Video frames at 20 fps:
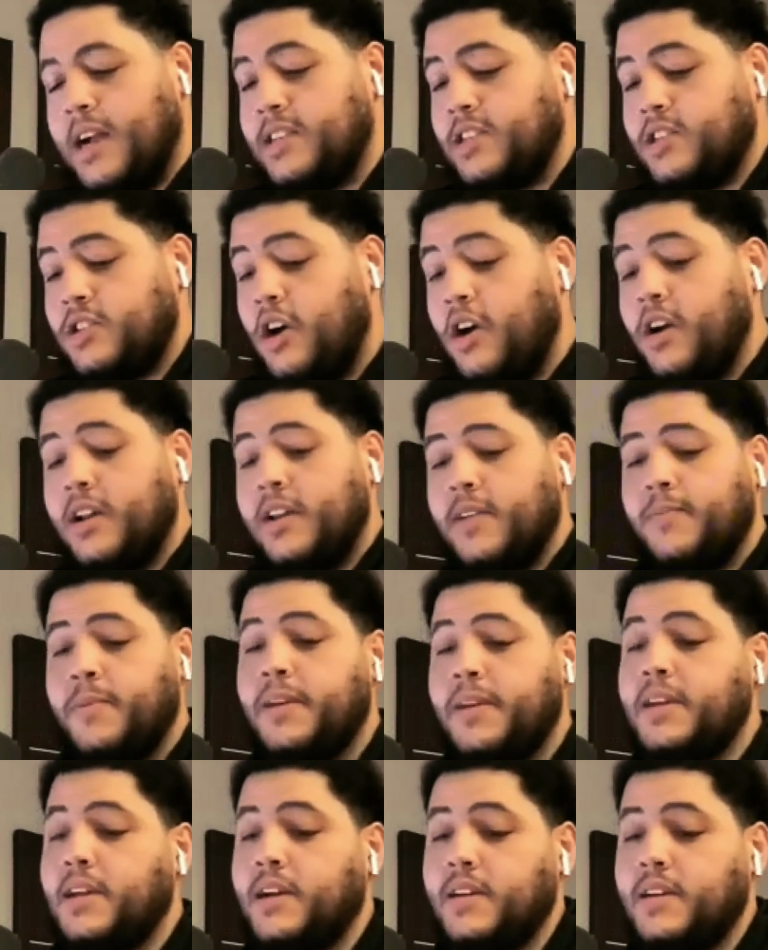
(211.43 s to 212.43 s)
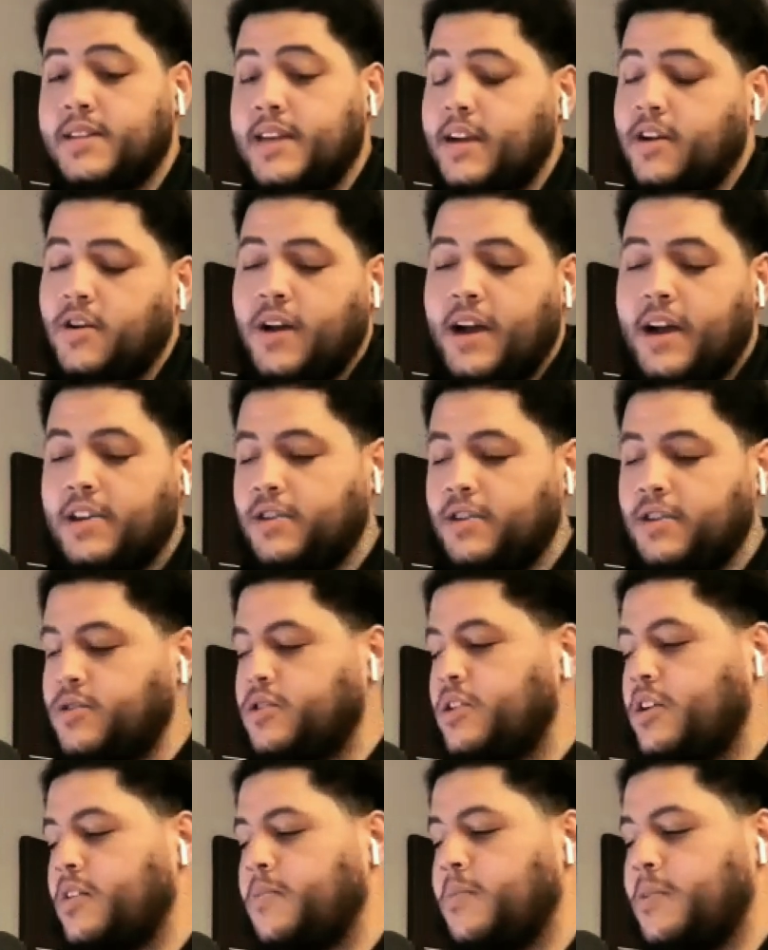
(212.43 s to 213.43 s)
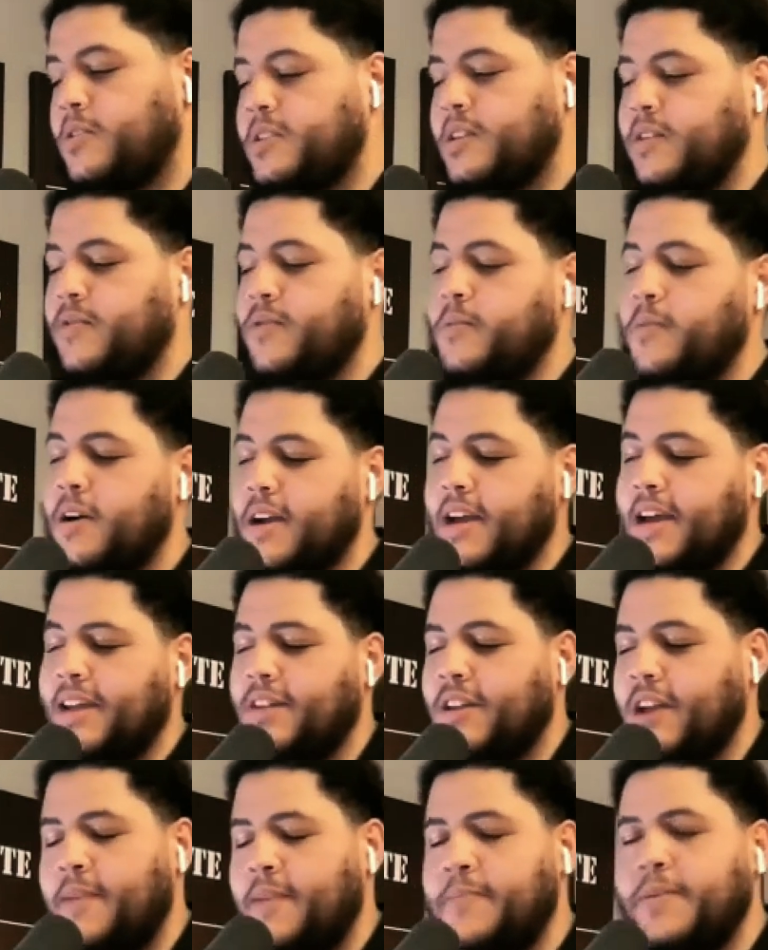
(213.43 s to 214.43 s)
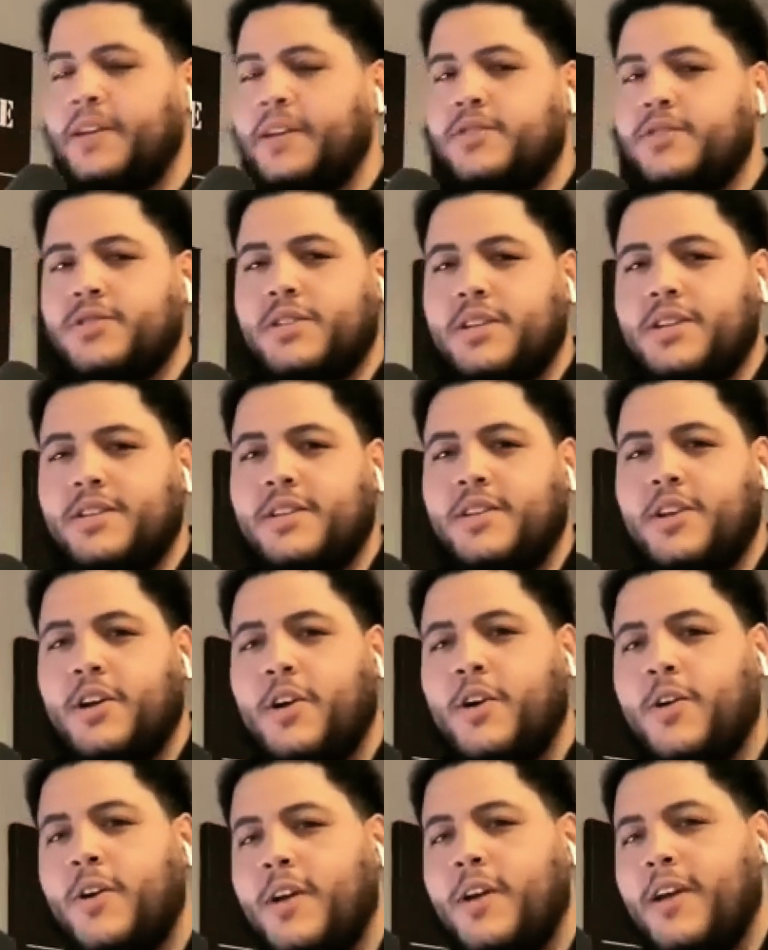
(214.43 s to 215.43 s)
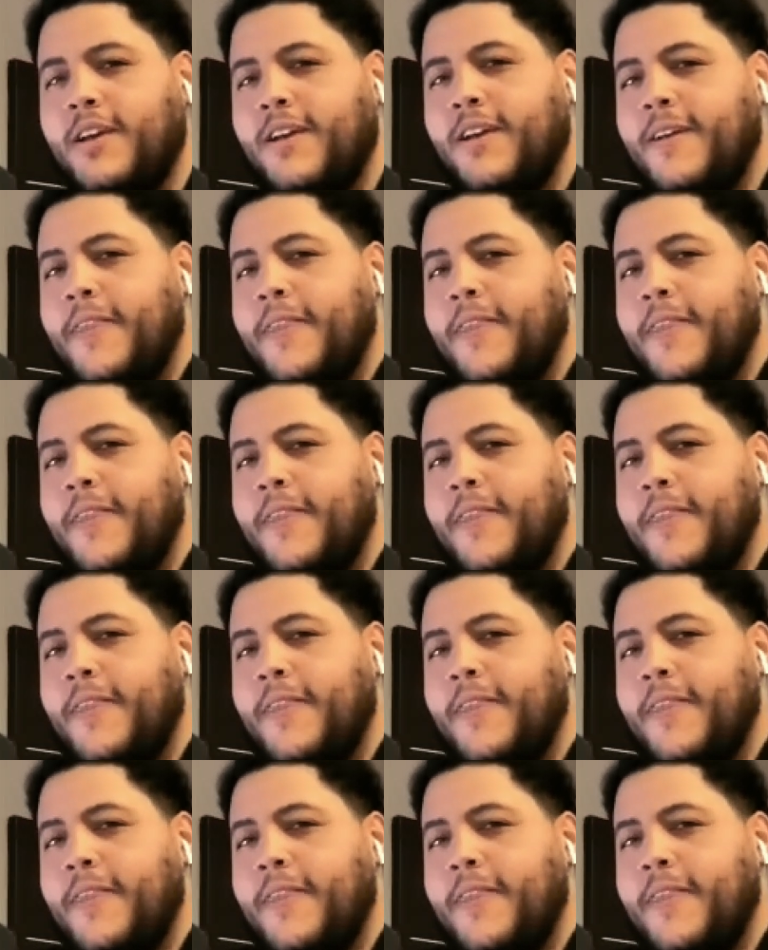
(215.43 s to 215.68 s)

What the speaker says: I started because I don't know how you started multi-level marketing. I'd be interested to know